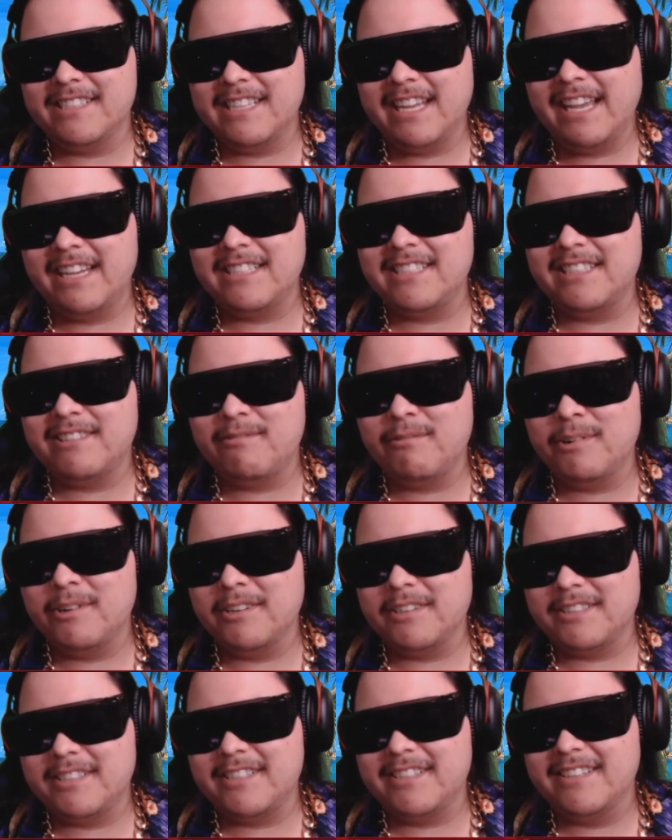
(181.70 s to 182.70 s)
tactic
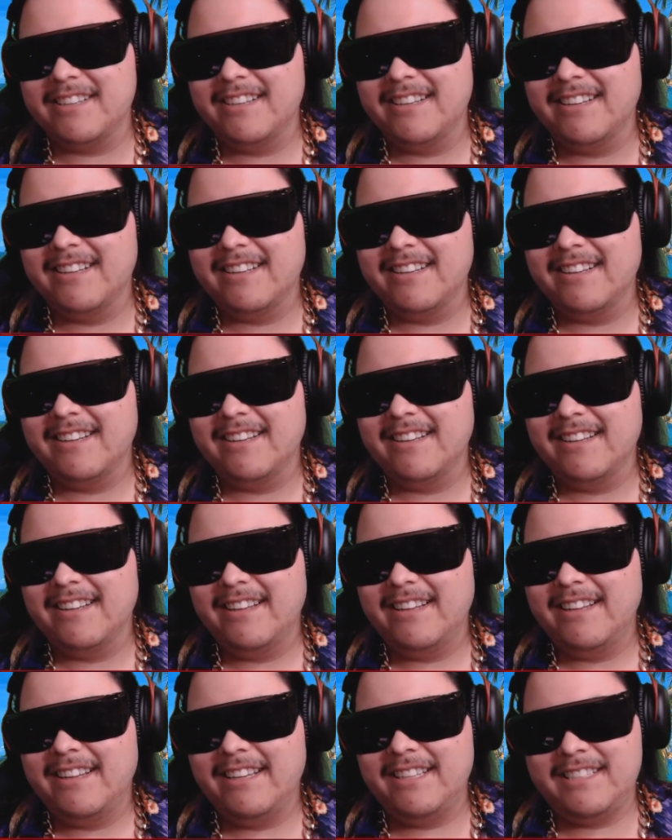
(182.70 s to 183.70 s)
worked.
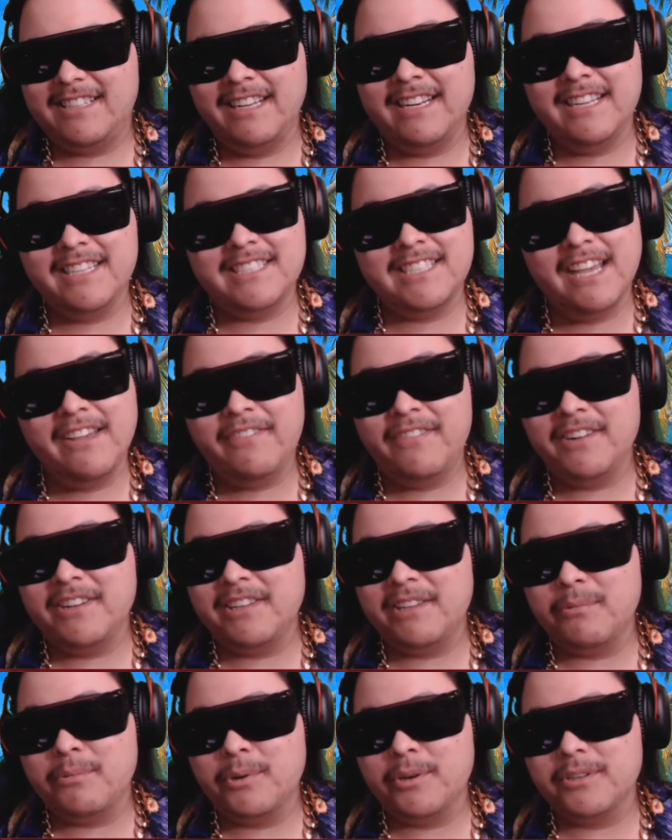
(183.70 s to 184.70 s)
It
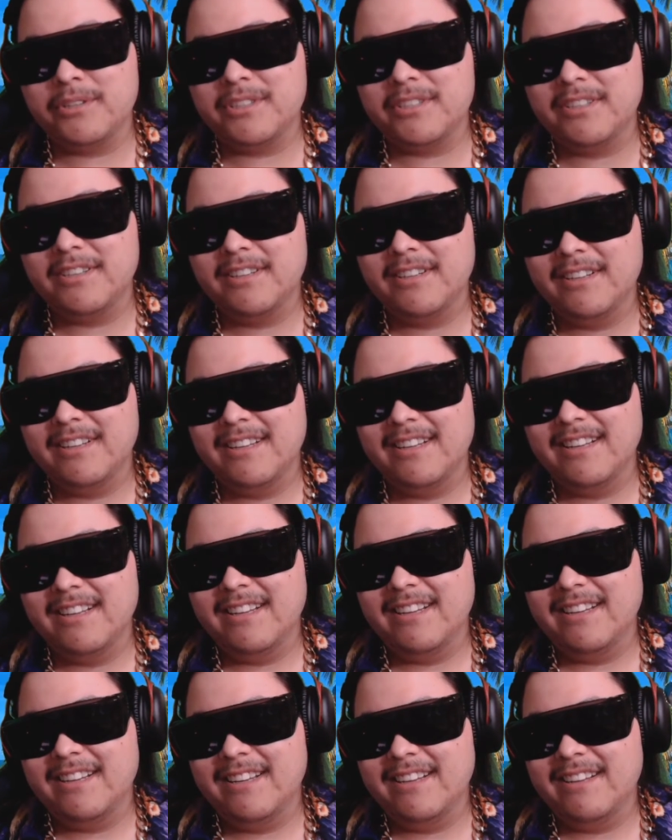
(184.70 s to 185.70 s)
definitely worked
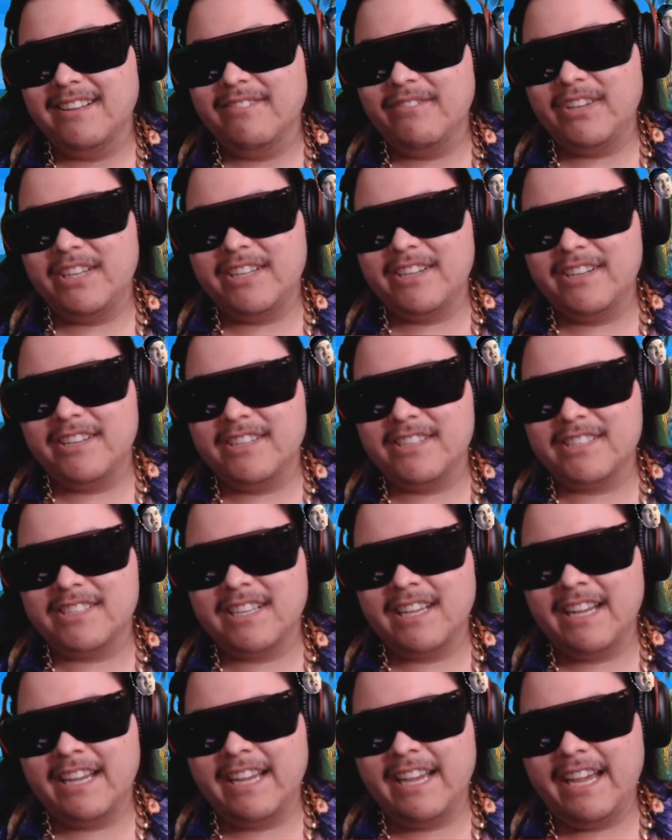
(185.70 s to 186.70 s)
because
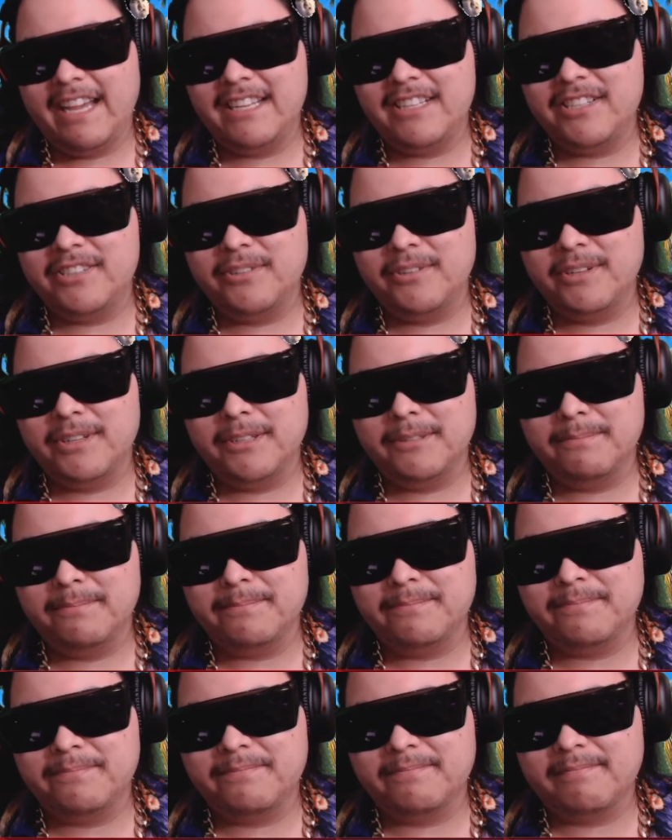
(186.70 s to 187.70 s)
I had to
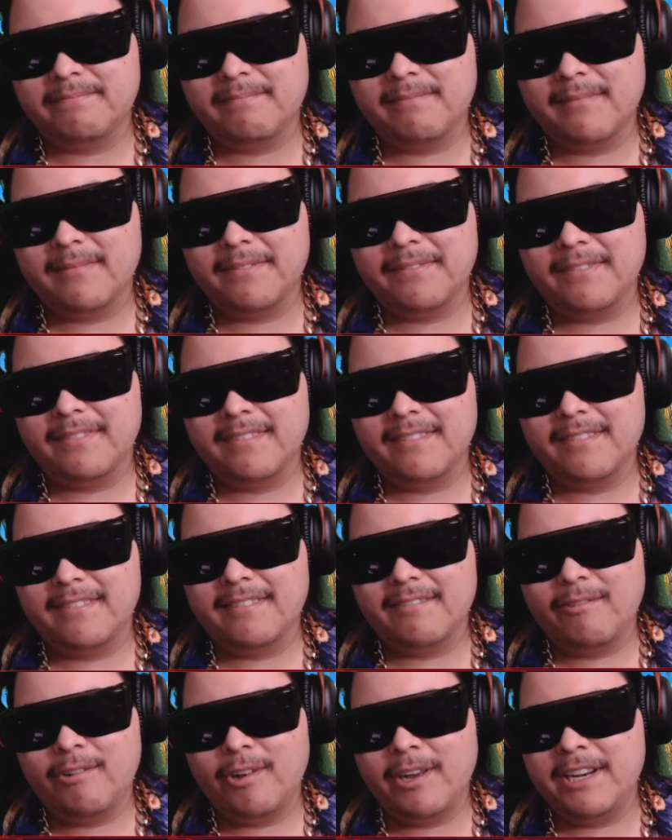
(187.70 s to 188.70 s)

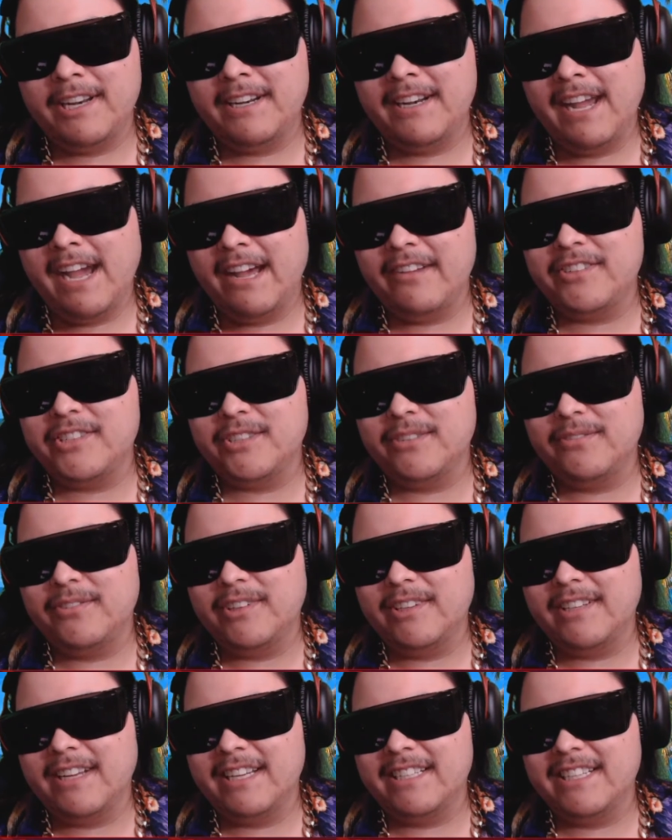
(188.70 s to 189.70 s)
I didn't have to,
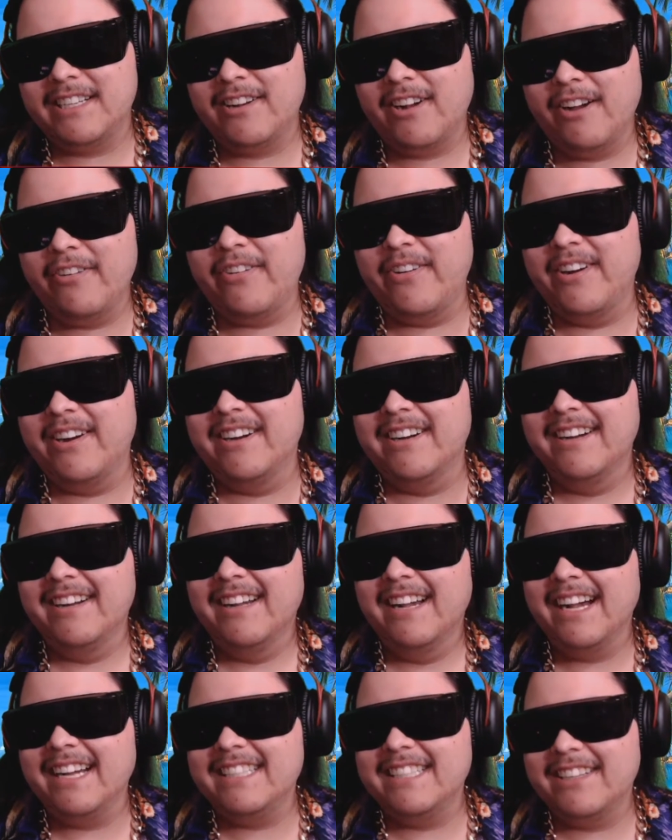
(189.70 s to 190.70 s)
but I did offer
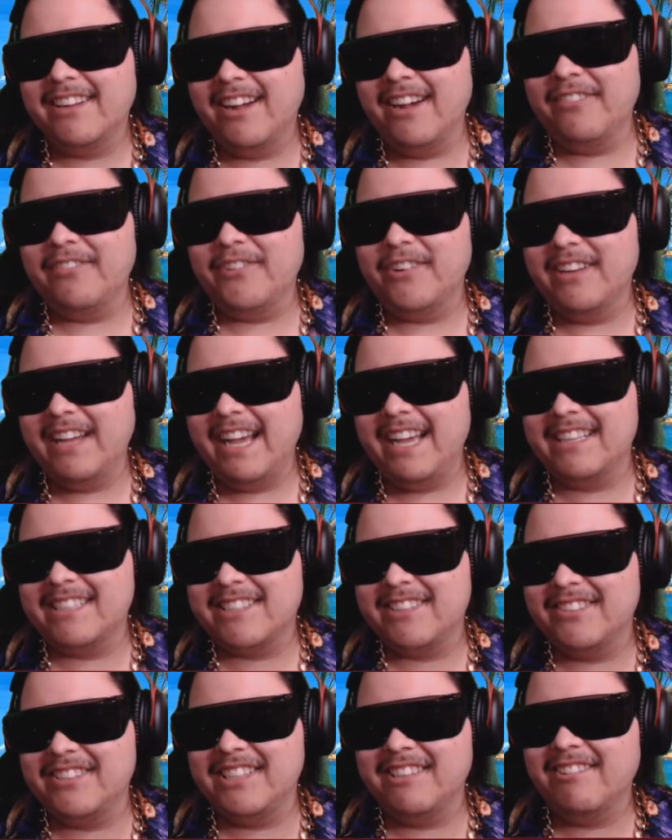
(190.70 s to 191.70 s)
to
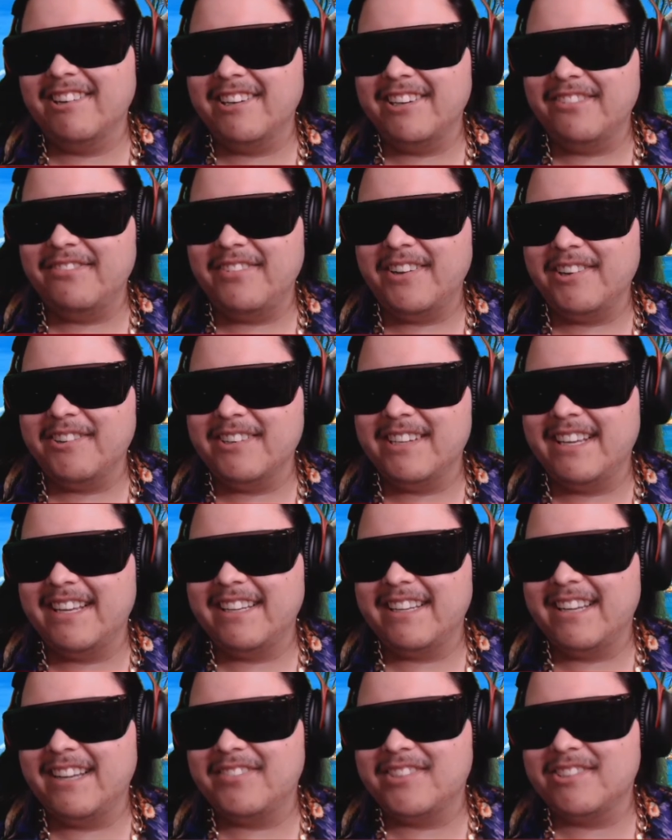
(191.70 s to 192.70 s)
ask her if she wanted a funnel
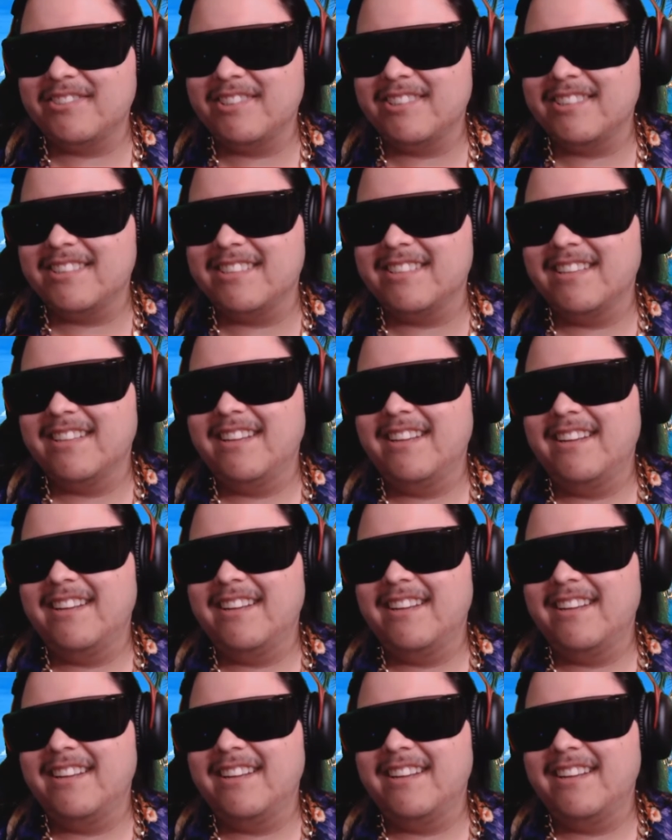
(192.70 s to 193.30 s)
cake afterwards.